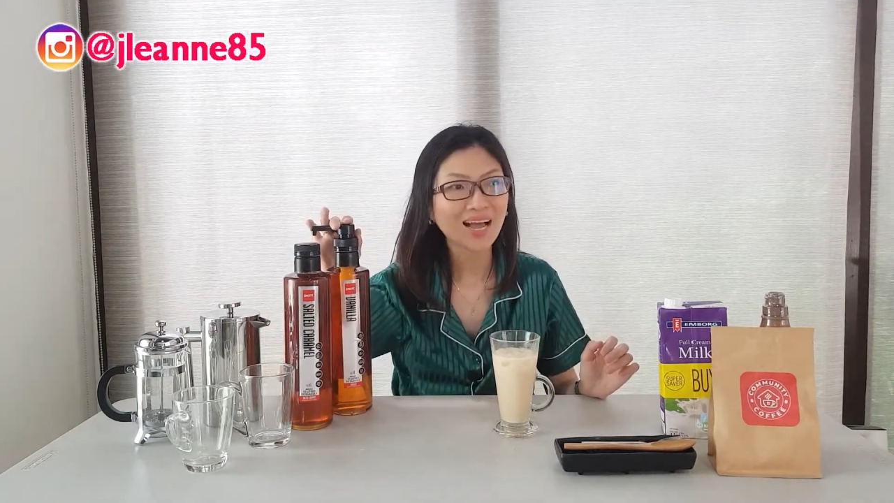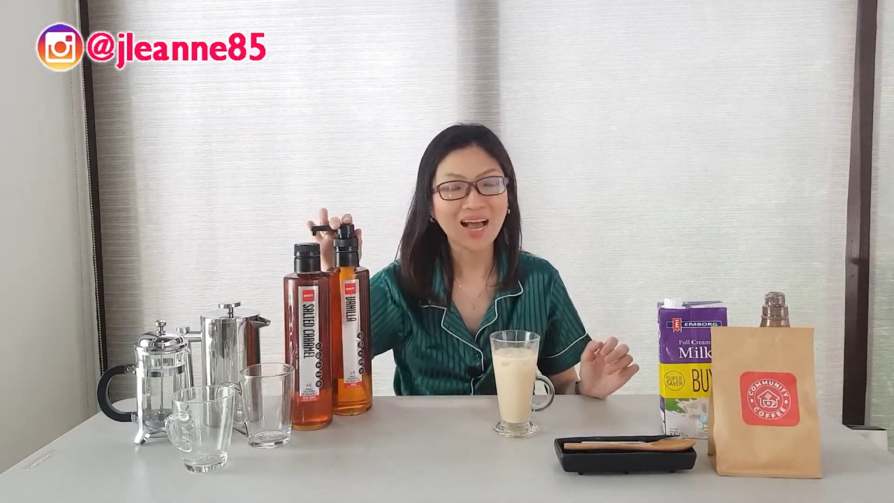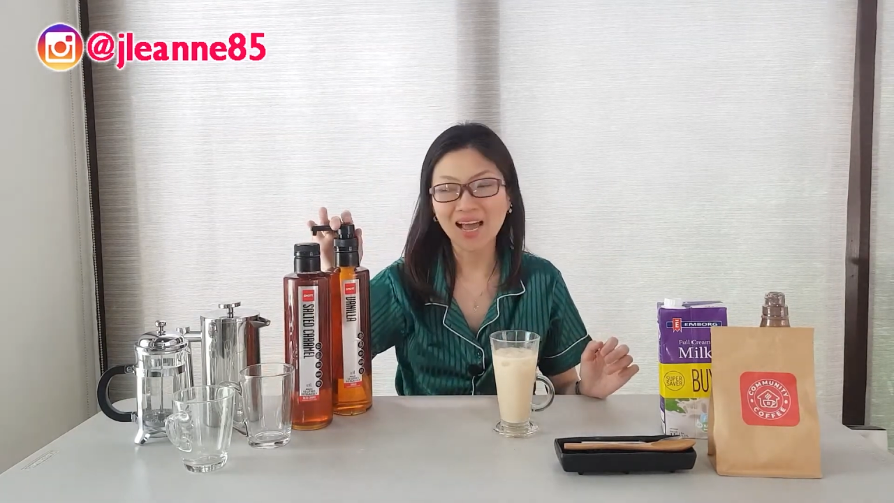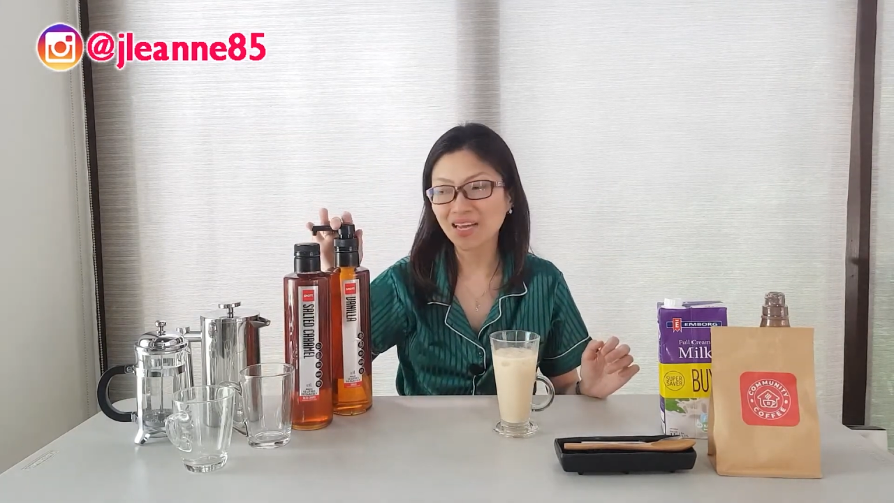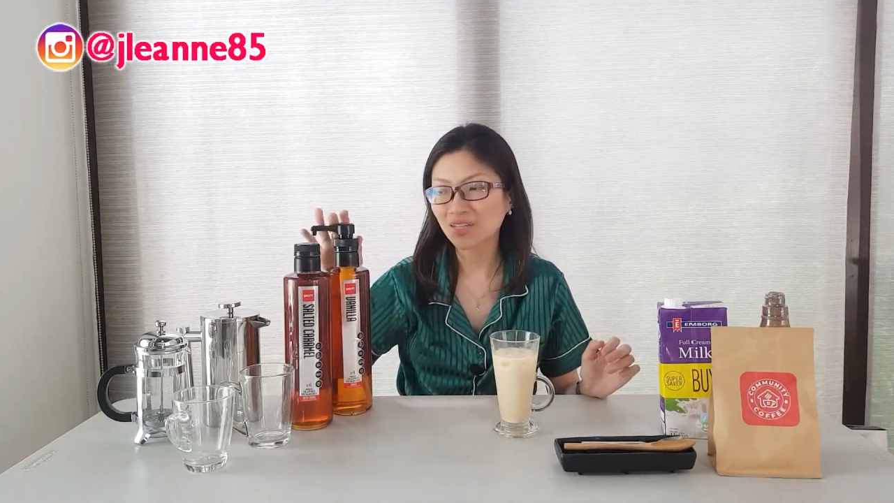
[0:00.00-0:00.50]

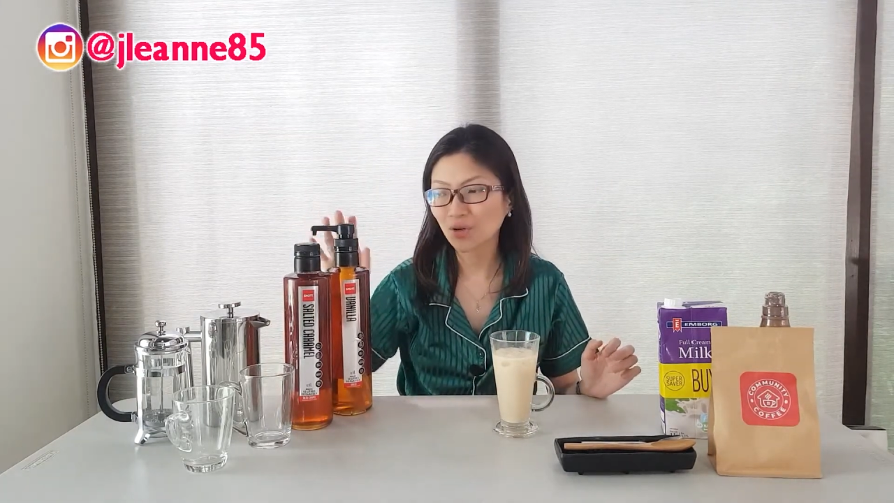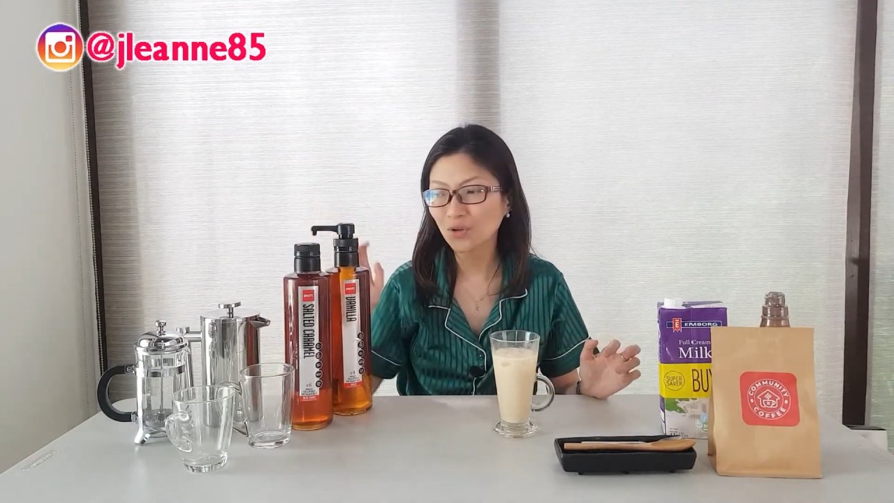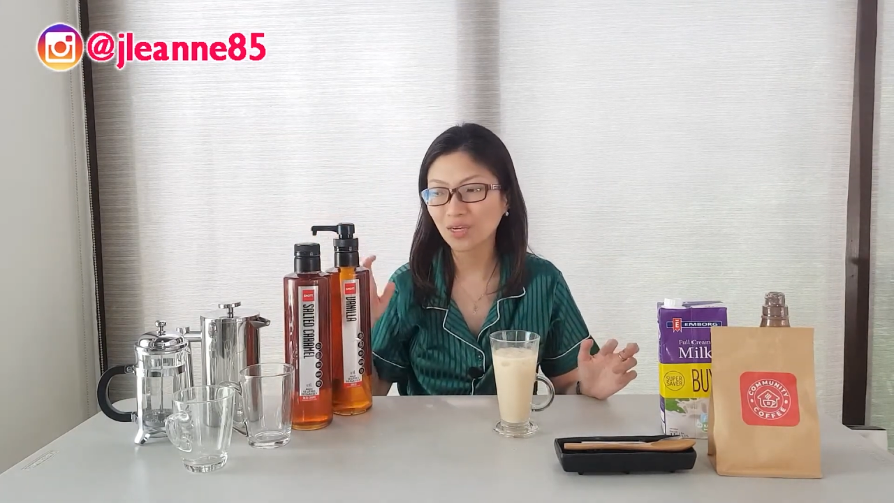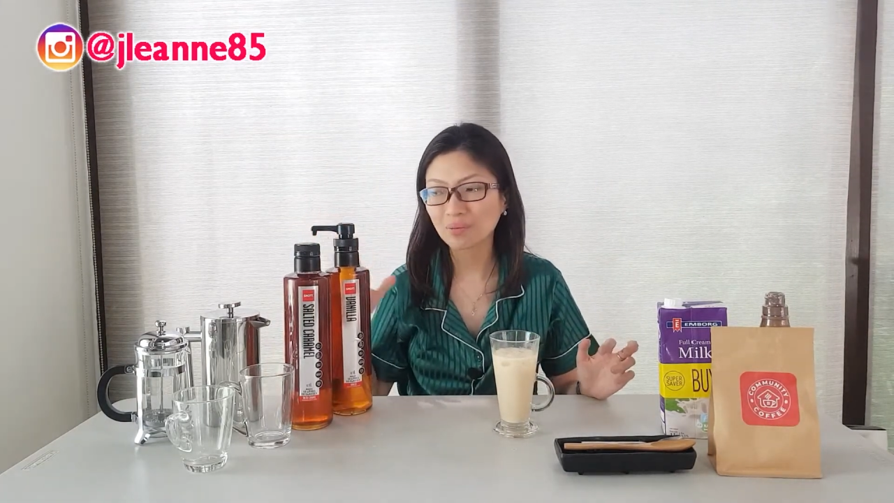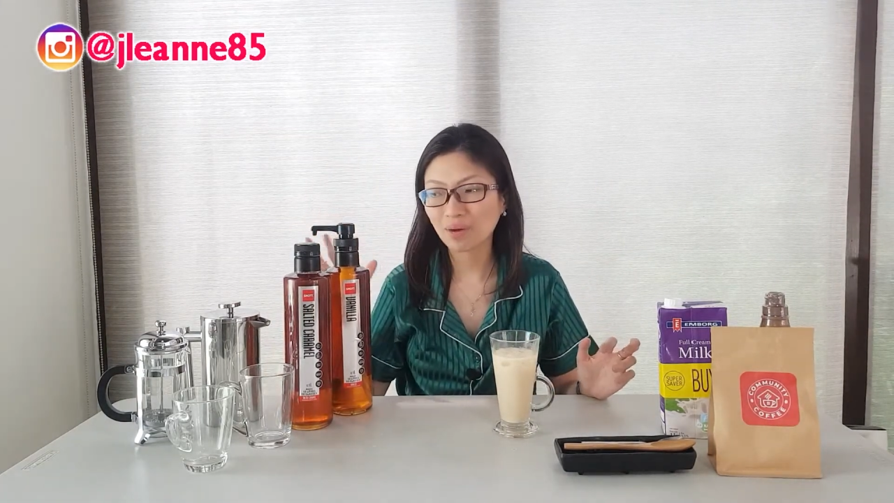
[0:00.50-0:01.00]
I know you
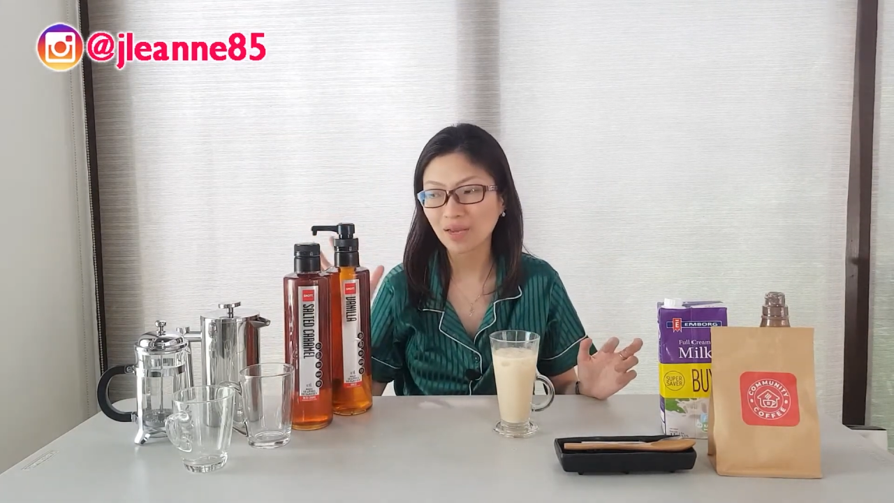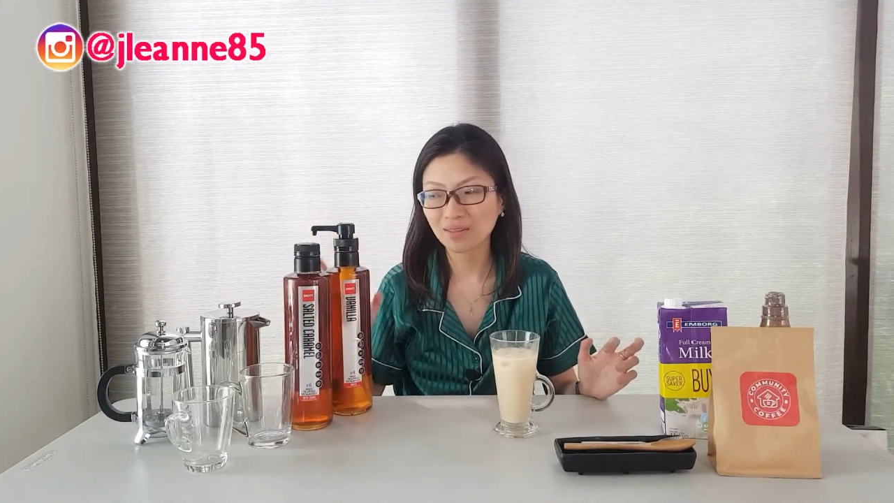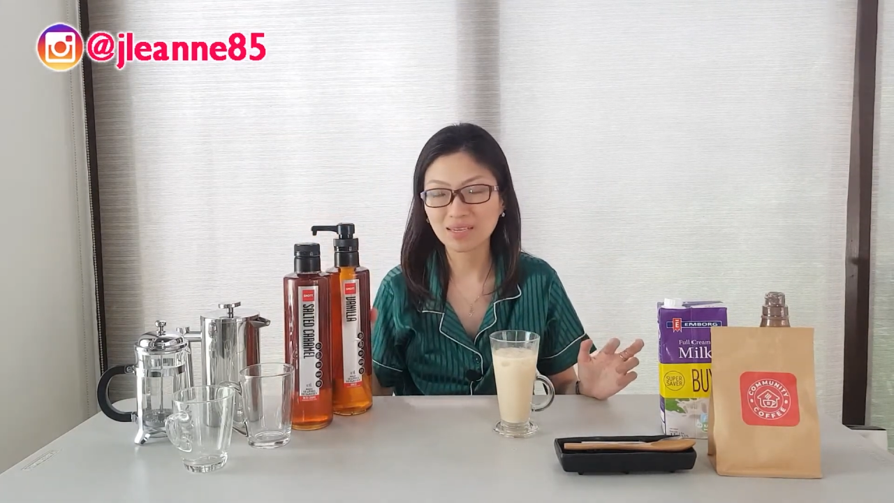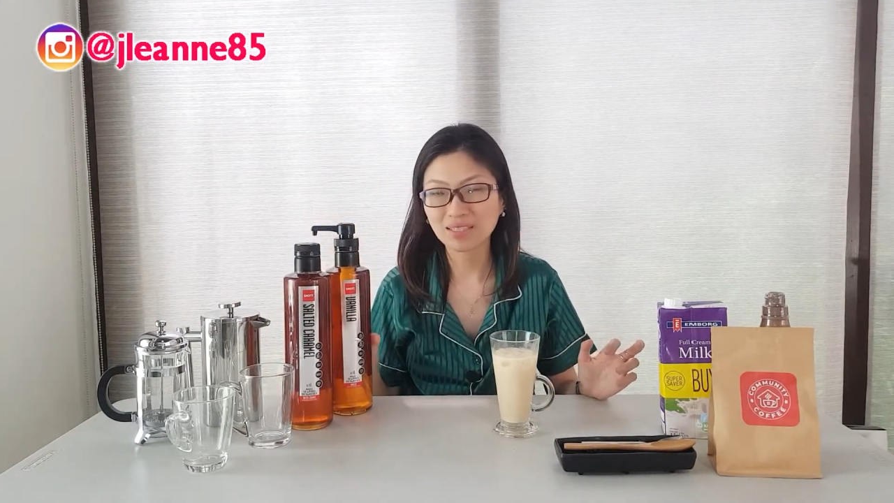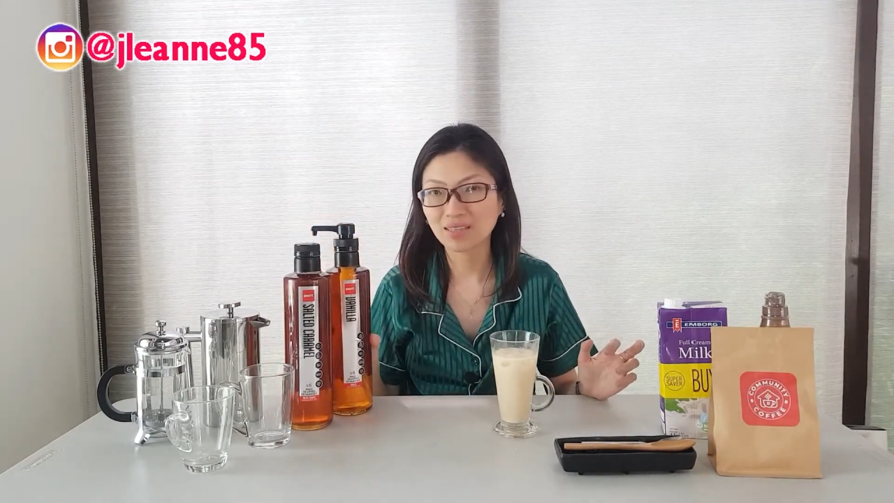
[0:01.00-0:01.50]
can buy these